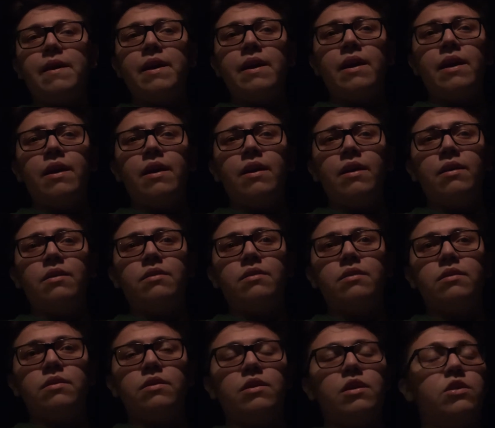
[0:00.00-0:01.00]
And
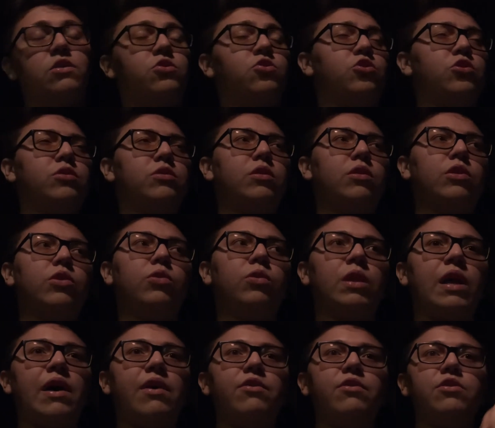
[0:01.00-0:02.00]
it's just a little
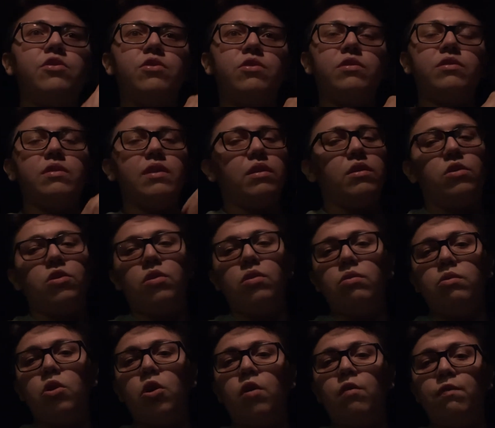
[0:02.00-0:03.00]
louder in there. There's like,
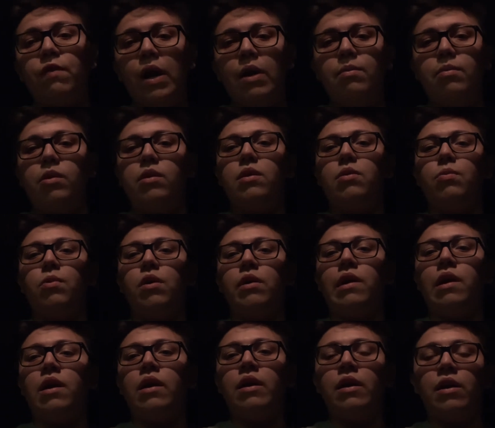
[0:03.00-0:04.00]
her family and
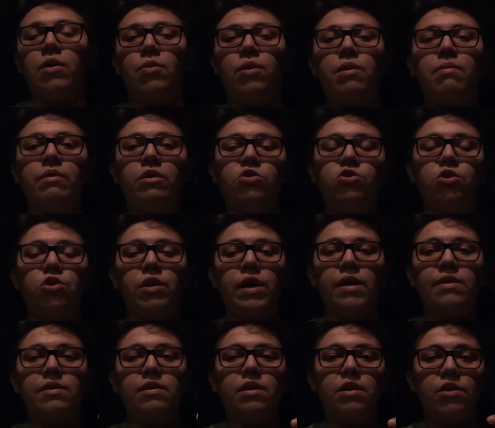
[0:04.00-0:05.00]
whatnot. And I want to make sure you
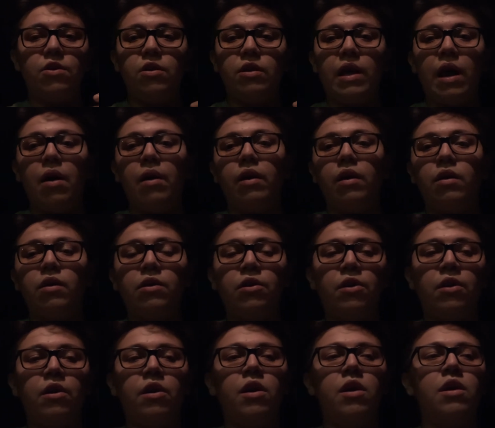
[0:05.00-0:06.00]
guys can hear loud and
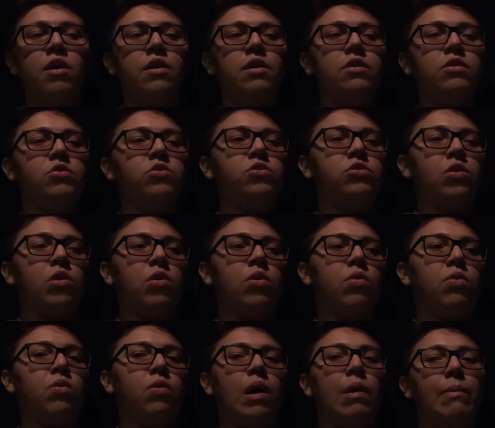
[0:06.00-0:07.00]
clear.
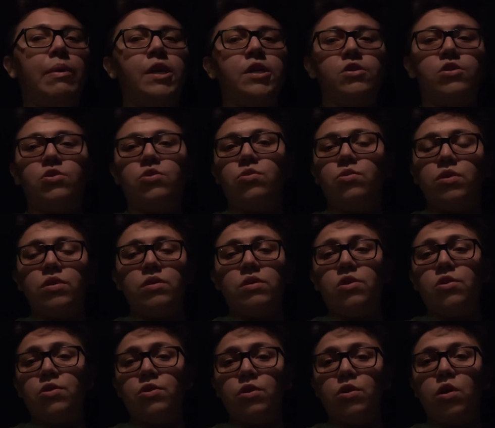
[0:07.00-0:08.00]
So I'm going to just do this
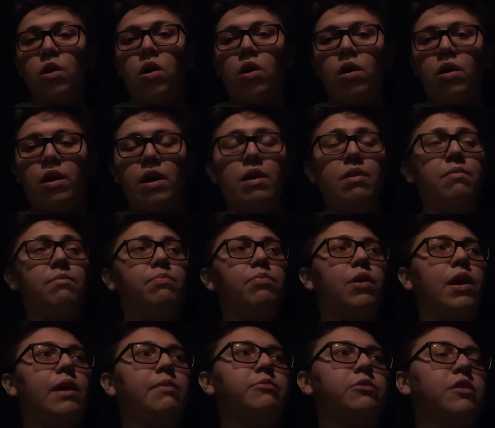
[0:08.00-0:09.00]
here in the car. And
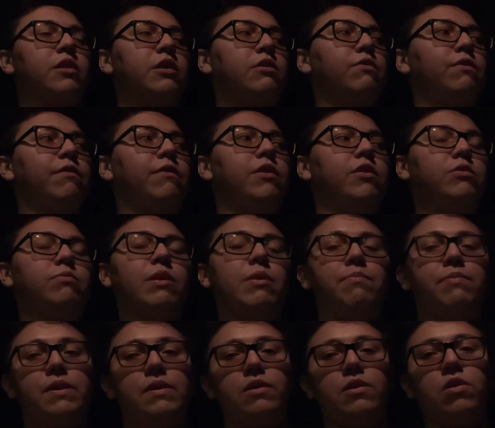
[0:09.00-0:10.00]
perhaps the next few videos
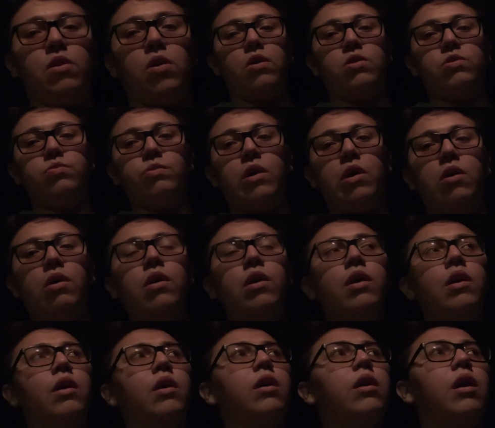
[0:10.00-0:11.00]
might be in the as well.
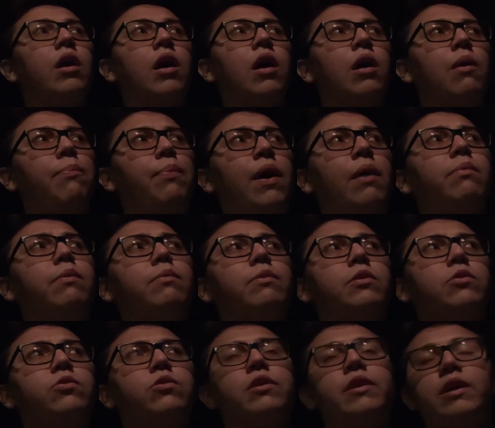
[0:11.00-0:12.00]

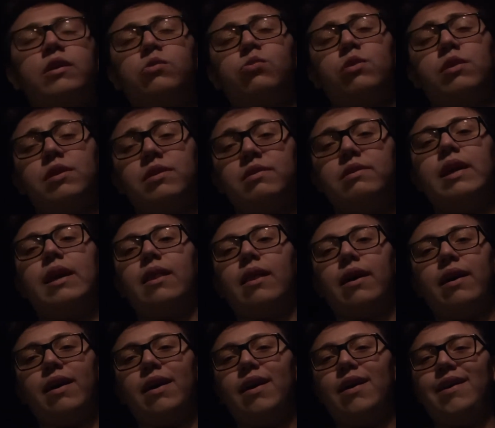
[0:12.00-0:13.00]
Probably do the next one in
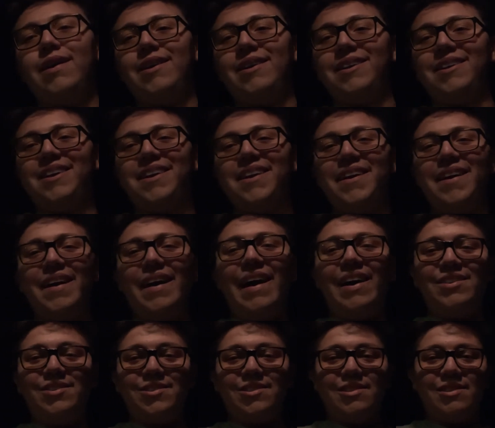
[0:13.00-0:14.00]
daylight.
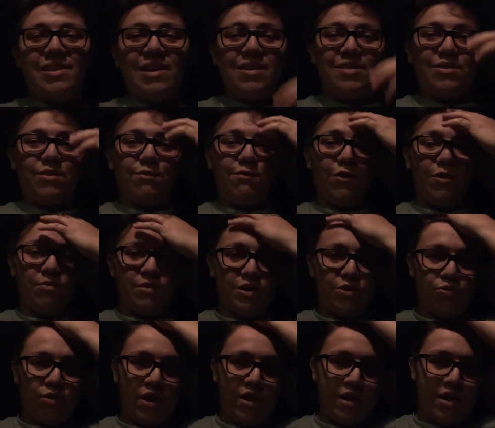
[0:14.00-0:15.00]
I just decided to film
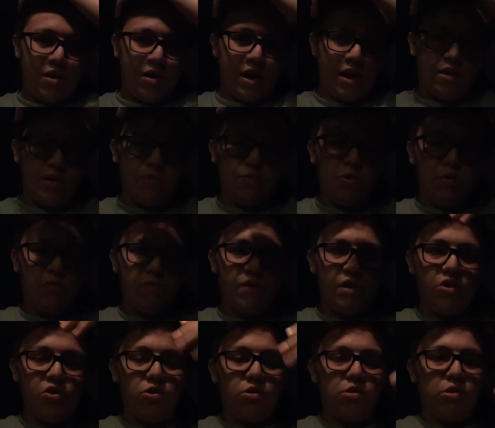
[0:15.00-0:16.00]
this right now. I had the
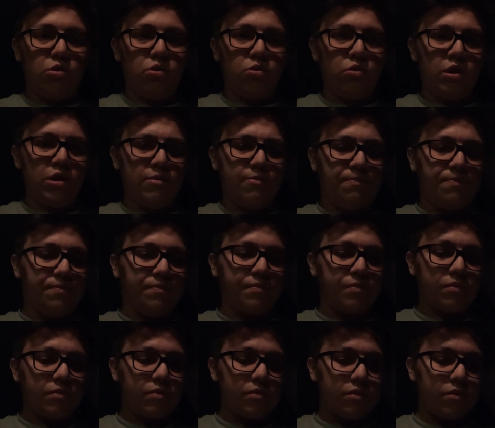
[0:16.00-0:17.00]
motivation to do it.
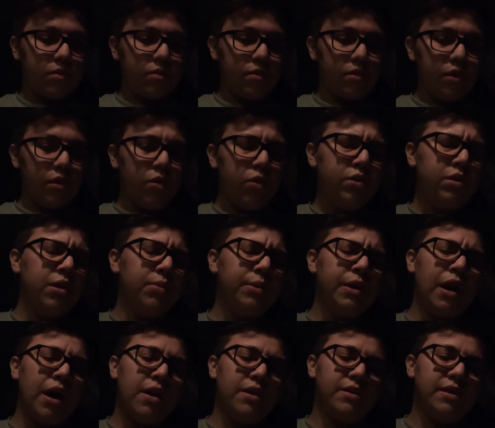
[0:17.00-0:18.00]
Or to
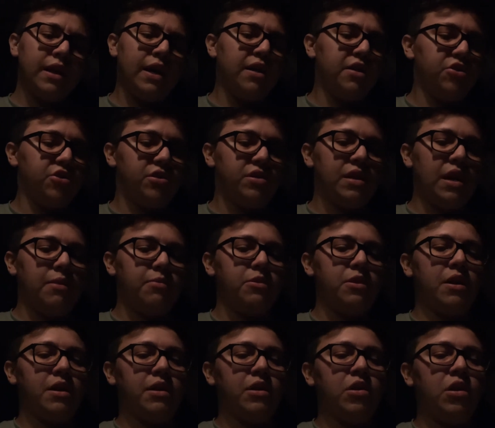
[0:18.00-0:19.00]
be honest, I got to just stop
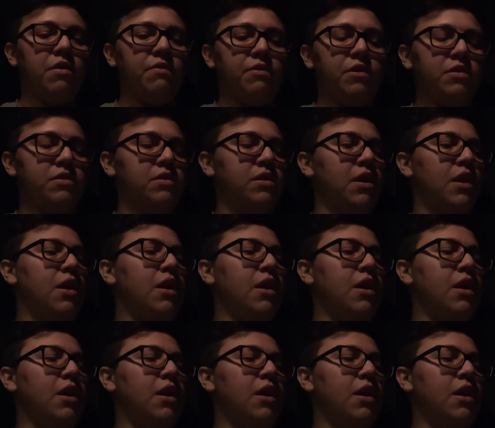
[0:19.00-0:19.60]
slacking off. Because